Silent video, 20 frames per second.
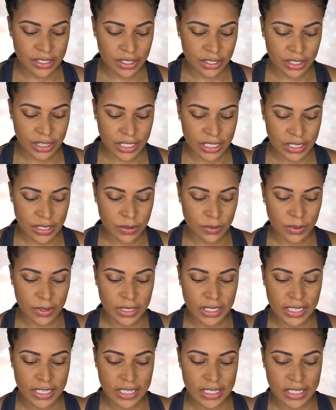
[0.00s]
So this
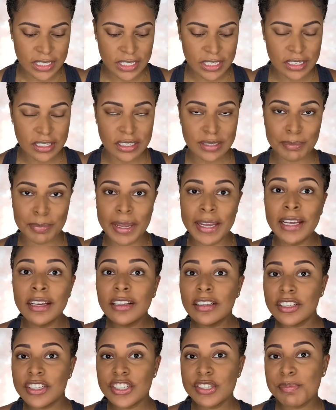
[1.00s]
one is the
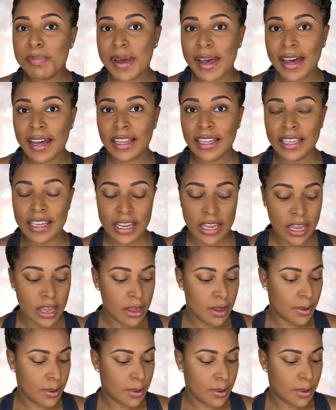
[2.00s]
Spanglish palette